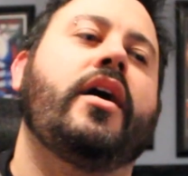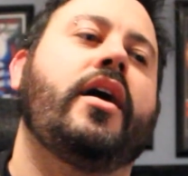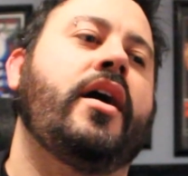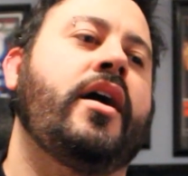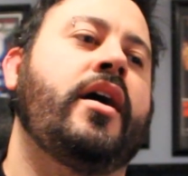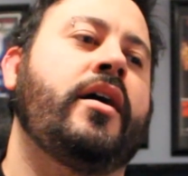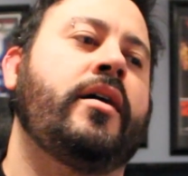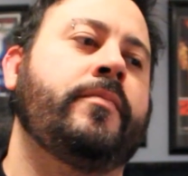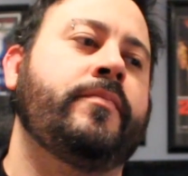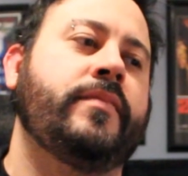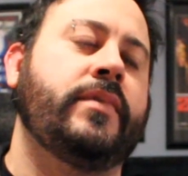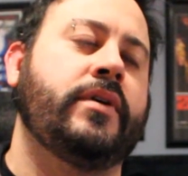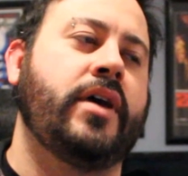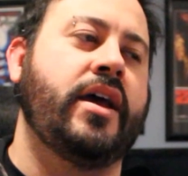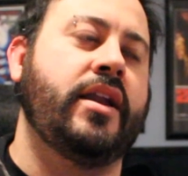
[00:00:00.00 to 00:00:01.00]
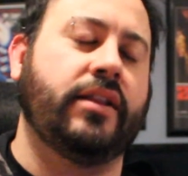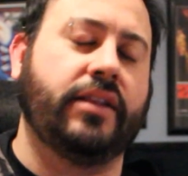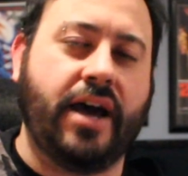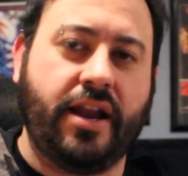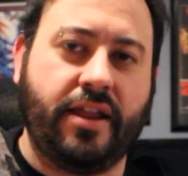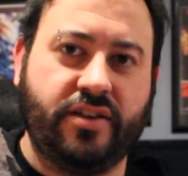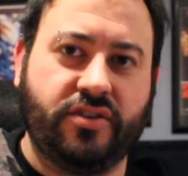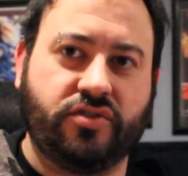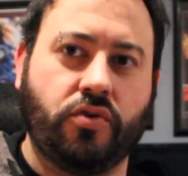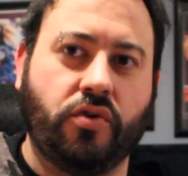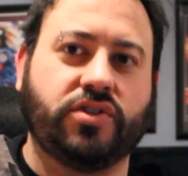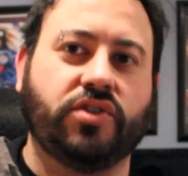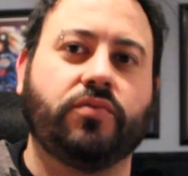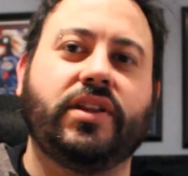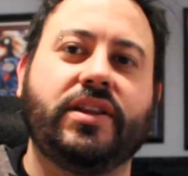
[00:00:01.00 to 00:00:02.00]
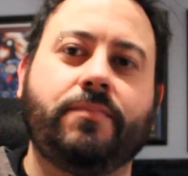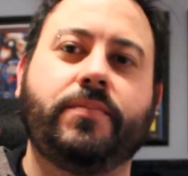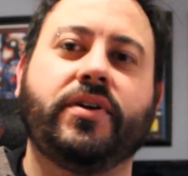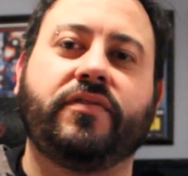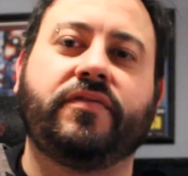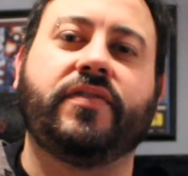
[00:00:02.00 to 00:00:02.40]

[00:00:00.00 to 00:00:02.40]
and a lot of these chords are really built